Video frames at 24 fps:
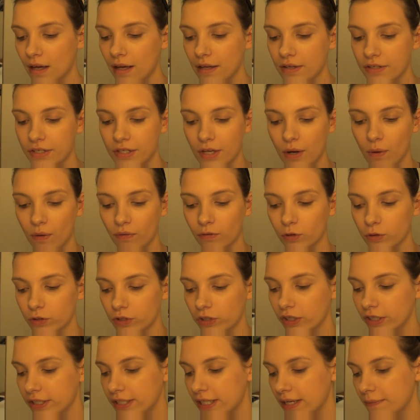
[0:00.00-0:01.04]
and so I've got to
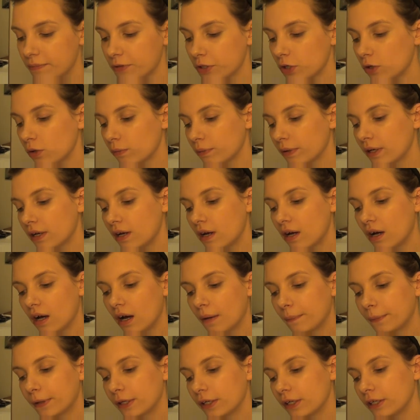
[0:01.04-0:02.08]
look tip top.
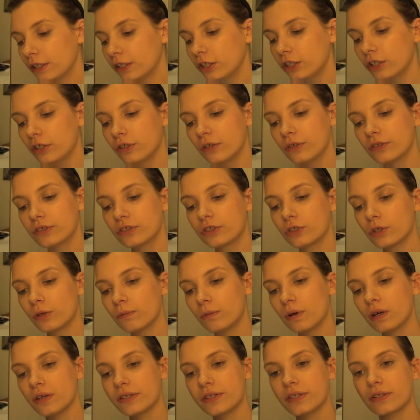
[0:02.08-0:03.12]
I'm going to use John
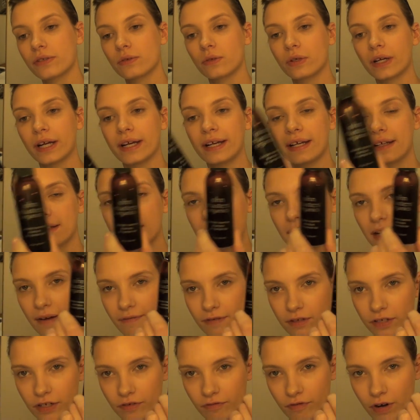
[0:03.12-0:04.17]
Masters Organics
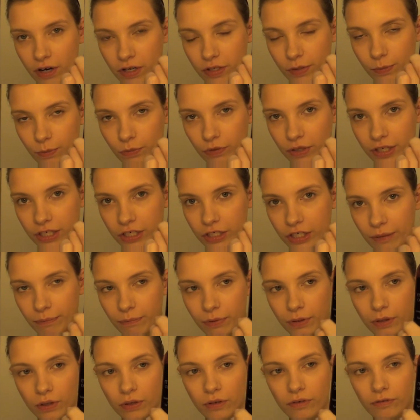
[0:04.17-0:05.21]
Lavender Rosemary
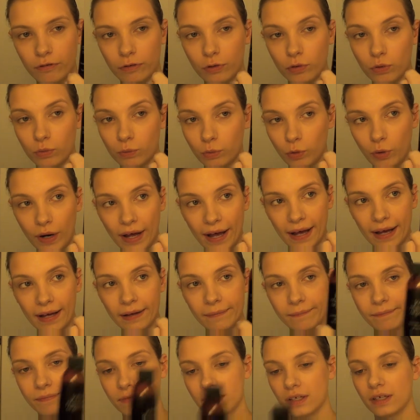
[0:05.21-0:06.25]
Shampoo for normal
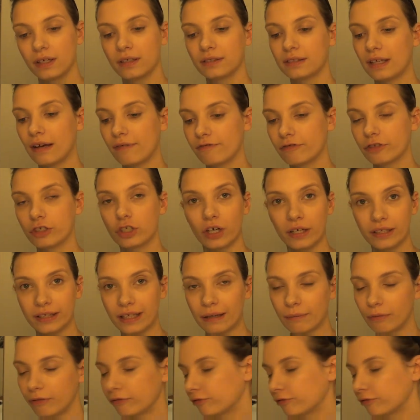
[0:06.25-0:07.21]
hair, I haven't tried that